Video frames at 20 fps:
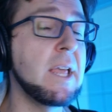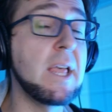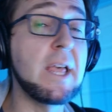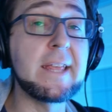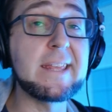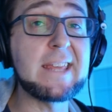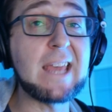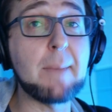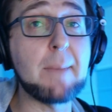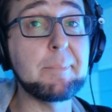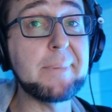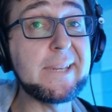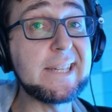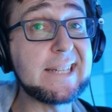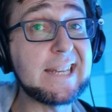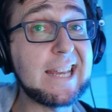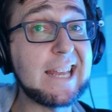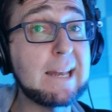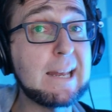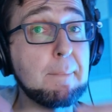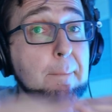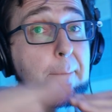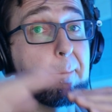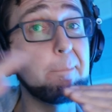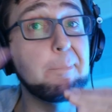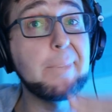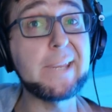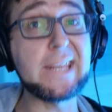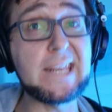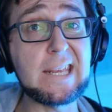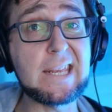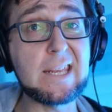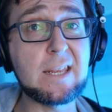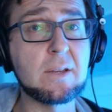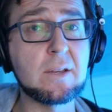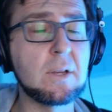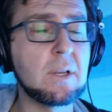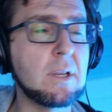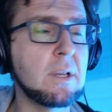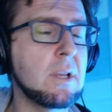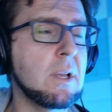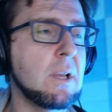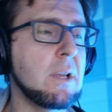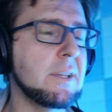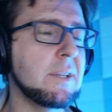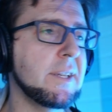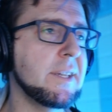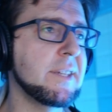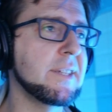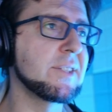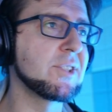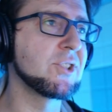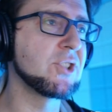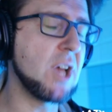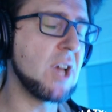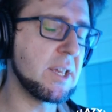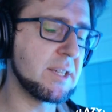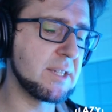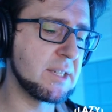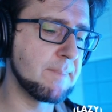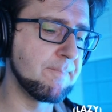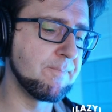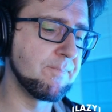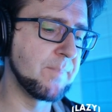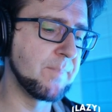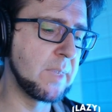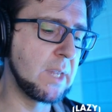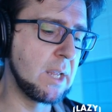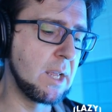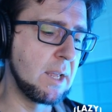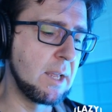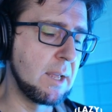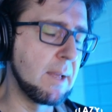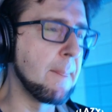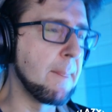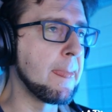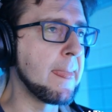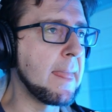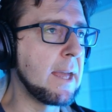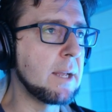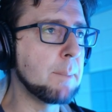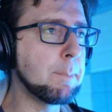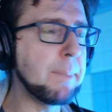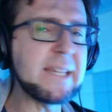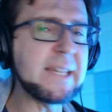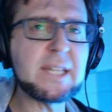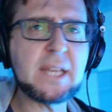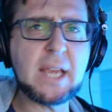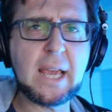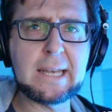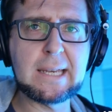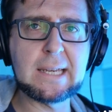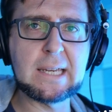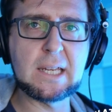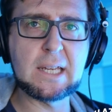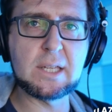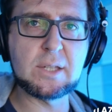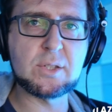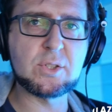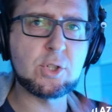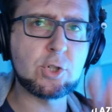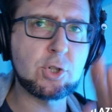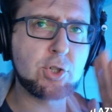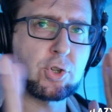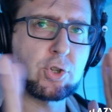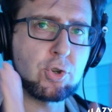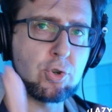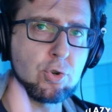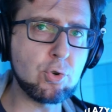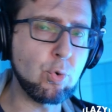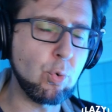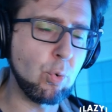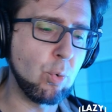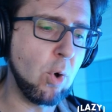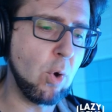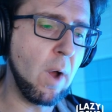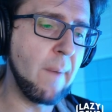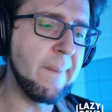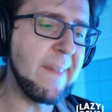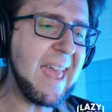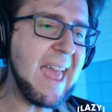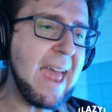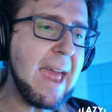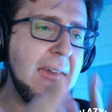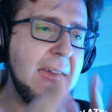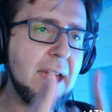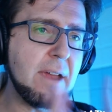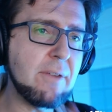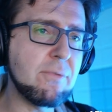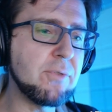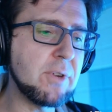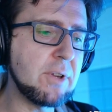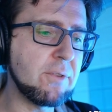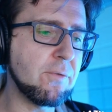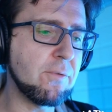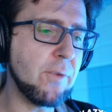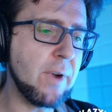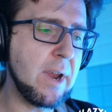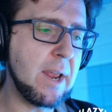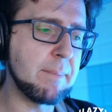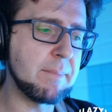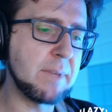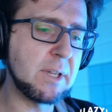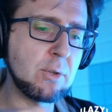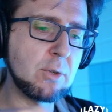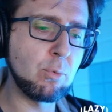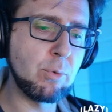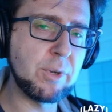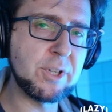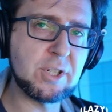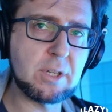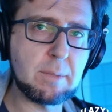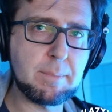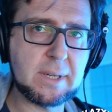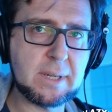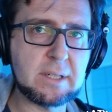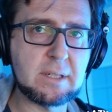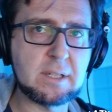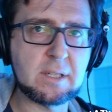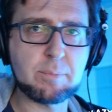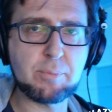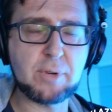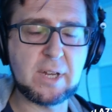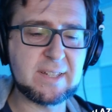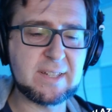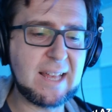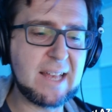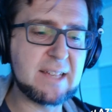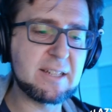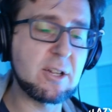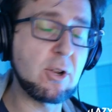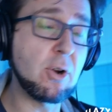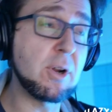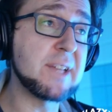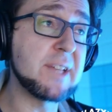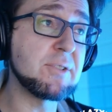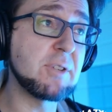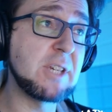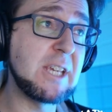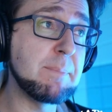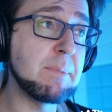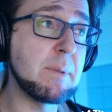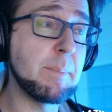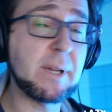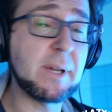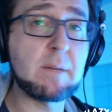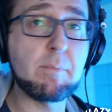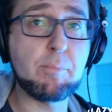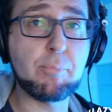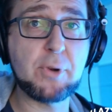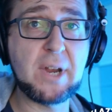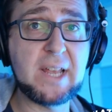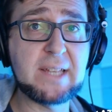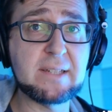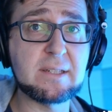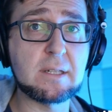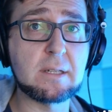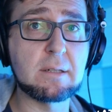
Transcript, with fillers: Yeah, BTNP is just... BTN is true on every frame in which the button is pressed. As long as you keep the button pressed,